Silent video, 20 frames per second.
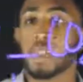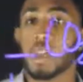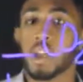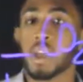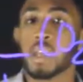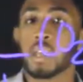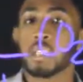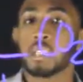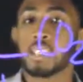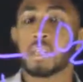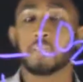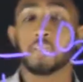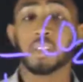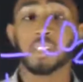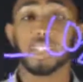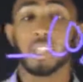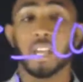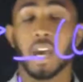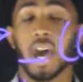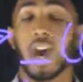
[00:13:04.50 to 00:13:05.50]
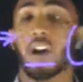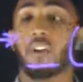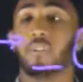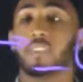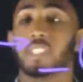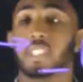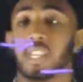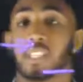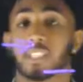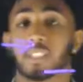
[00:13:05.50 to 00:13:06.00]
typically I always
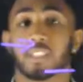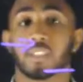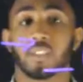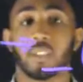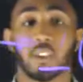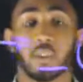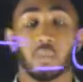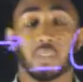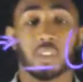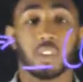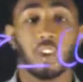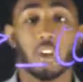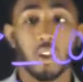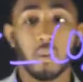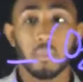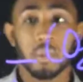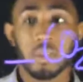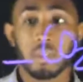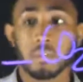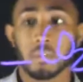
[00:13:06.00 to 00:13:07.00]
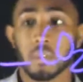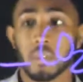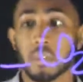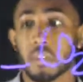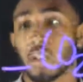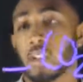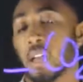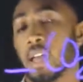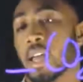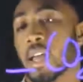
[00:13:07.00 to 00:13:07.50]
like to start with carbon,
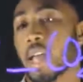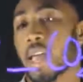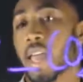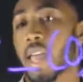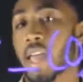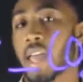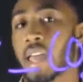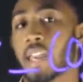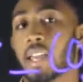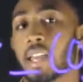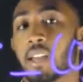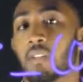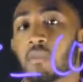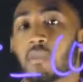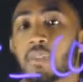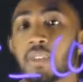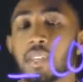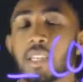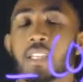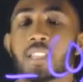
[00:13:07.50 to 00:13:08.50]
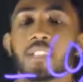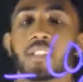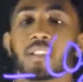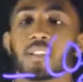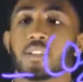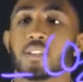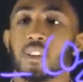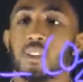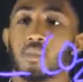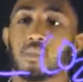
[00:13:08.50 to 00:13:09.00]
and it will be easy to
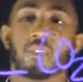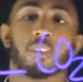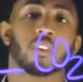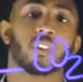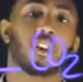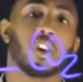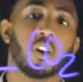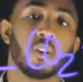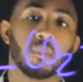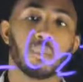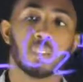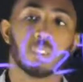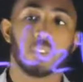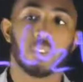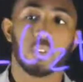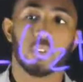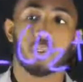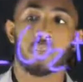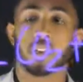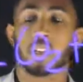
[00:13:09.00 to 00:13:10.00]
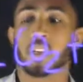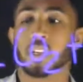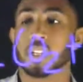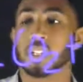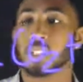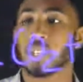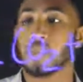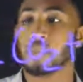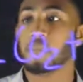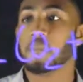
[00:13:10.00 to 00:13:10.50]
start with our carbon too because
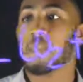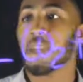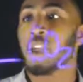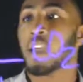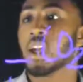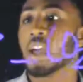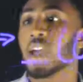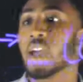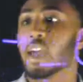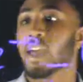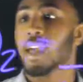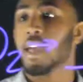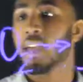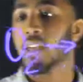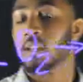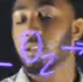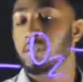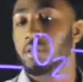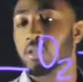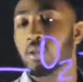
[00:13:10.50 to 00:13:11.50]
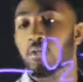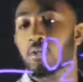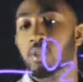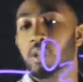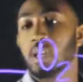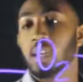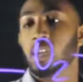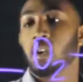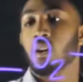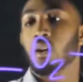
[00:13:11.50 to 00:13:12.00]
there's
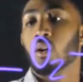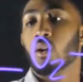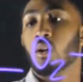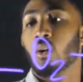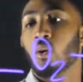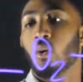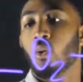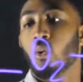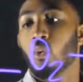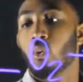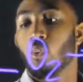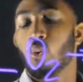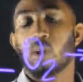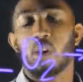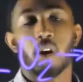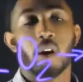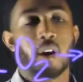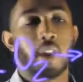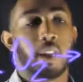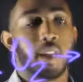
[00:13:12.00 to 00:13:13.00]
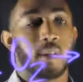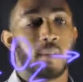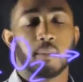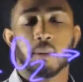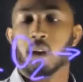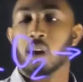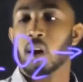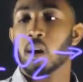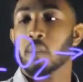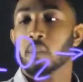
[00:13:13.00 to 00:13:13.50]
only 1
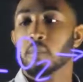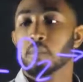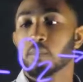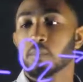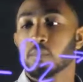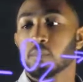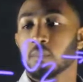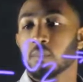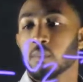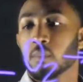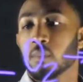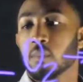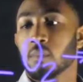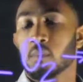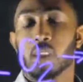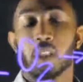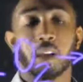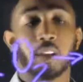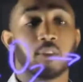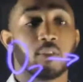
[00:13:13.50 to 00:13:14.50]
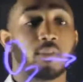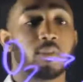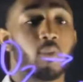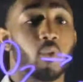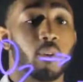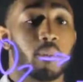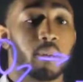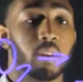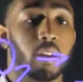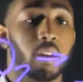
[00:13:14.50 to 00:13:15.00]
molecular
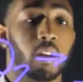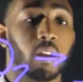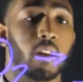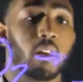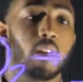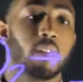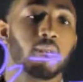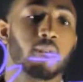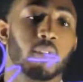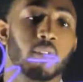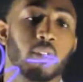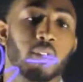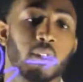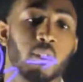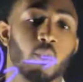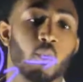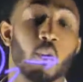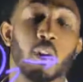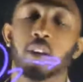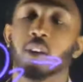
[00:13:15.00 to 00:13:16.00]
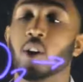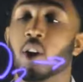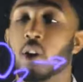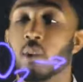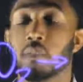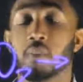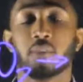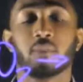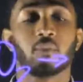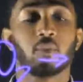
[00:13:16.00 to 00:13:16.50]
formula for 1 carbon
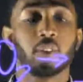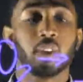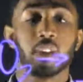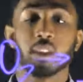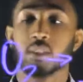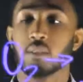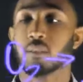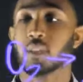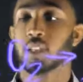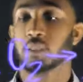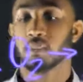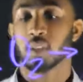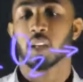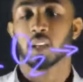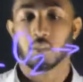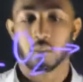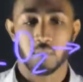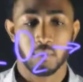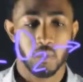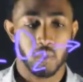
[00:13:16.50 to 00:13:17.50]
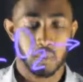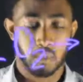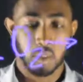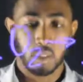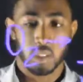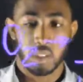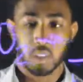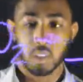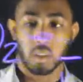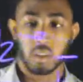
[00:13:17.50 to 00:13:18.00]
for each of these molecular formulas.
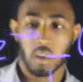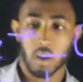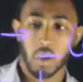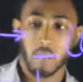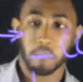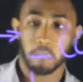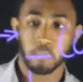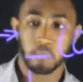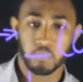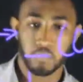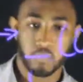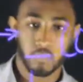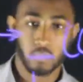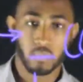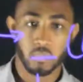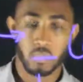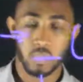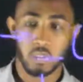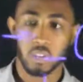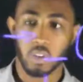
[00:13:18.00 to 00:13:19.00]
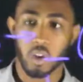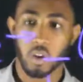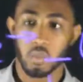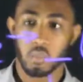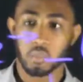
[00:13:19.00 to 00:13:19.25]
Alright? So,